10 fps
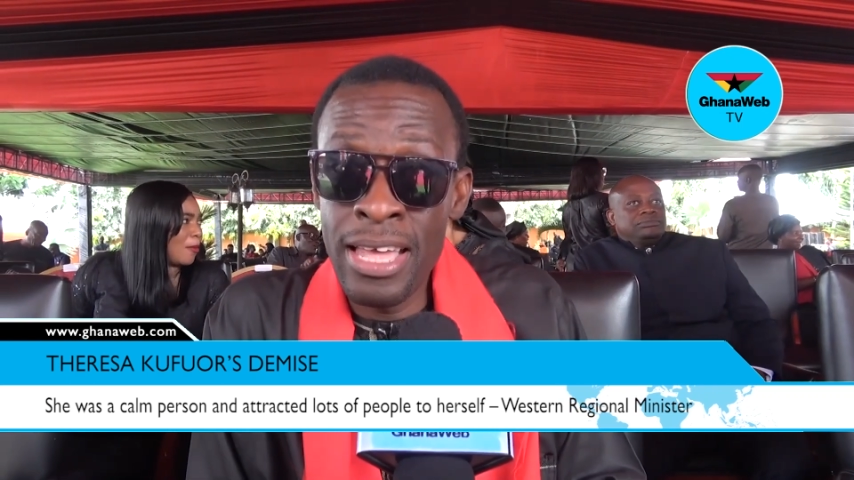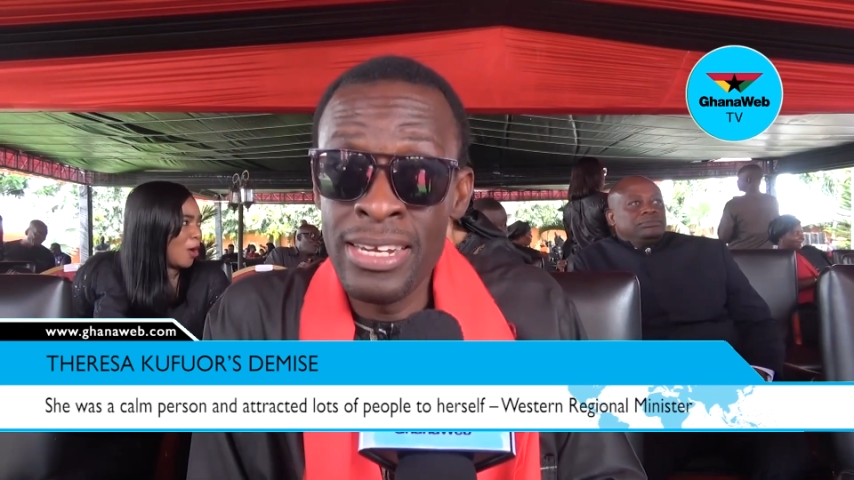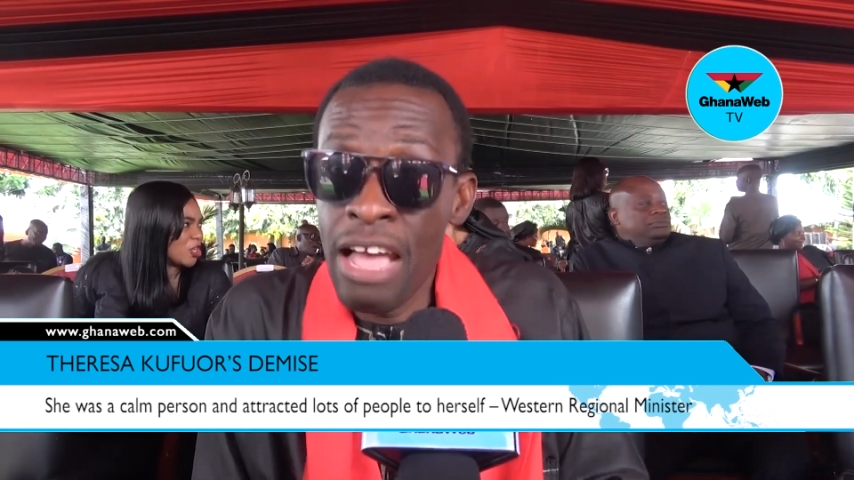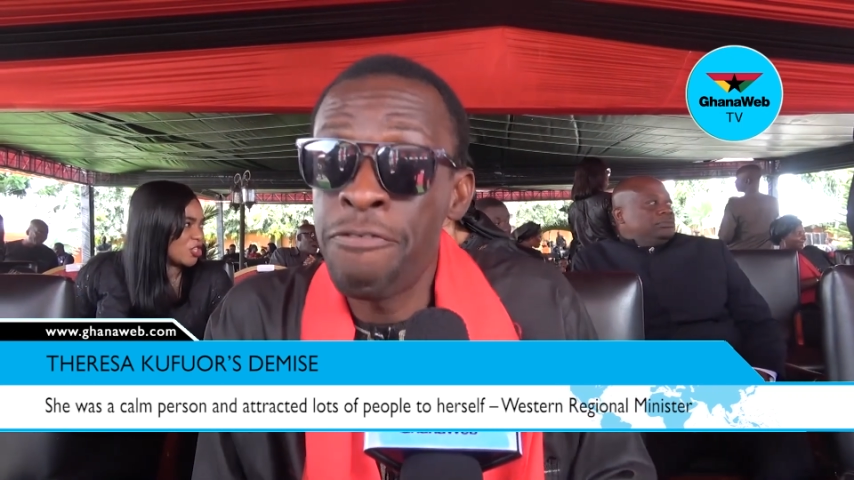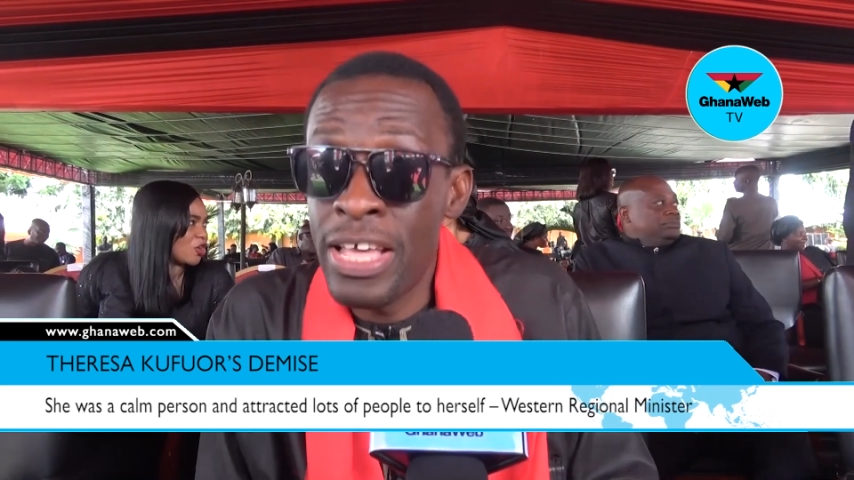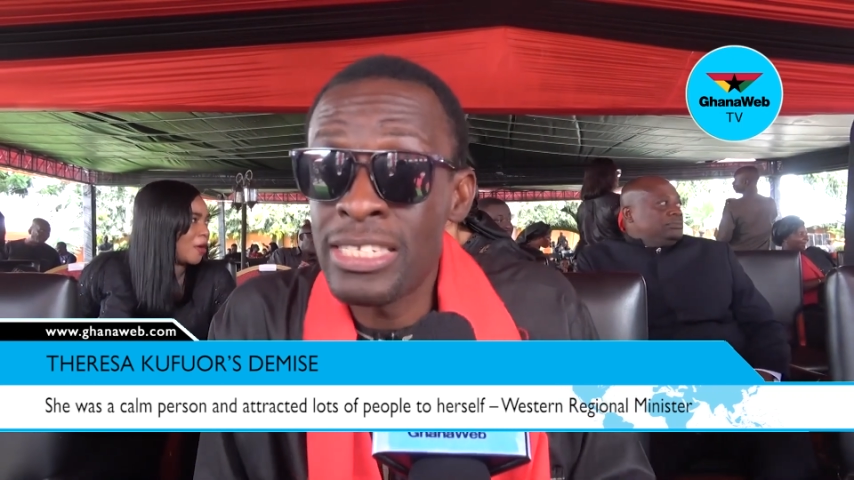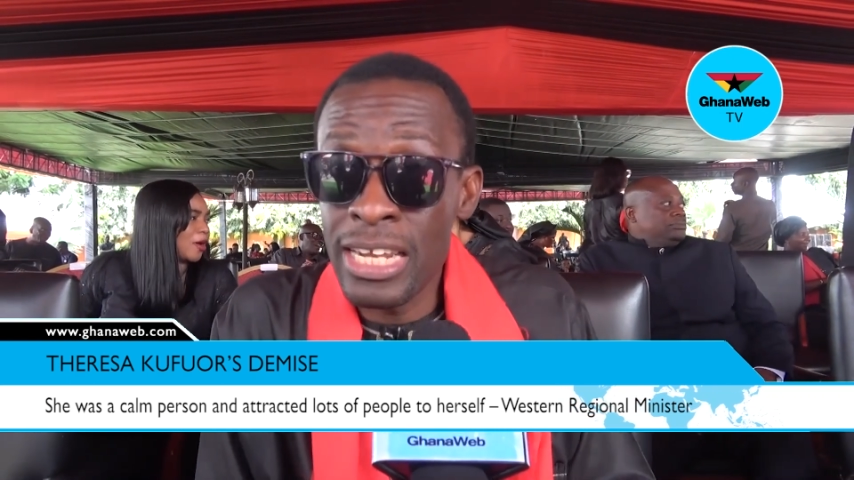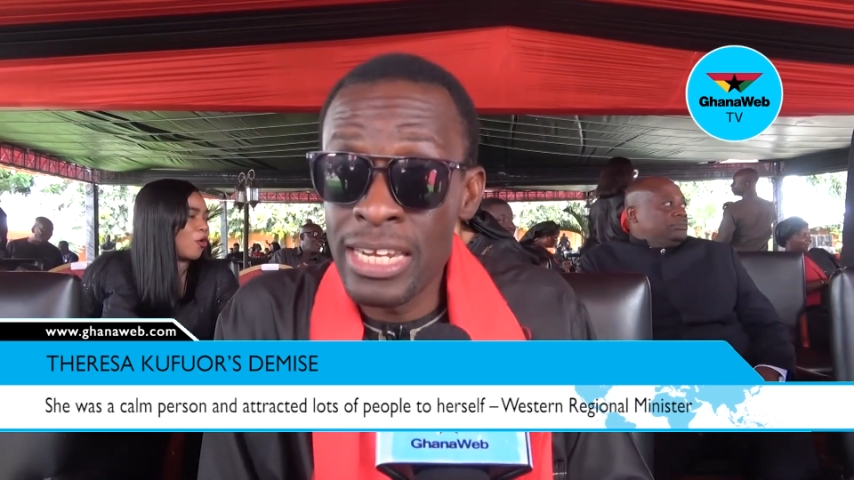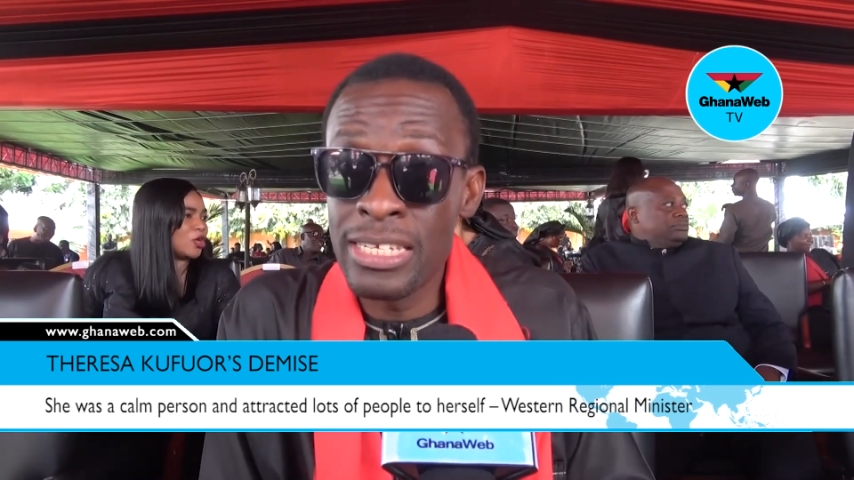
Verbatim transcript: then their first lady.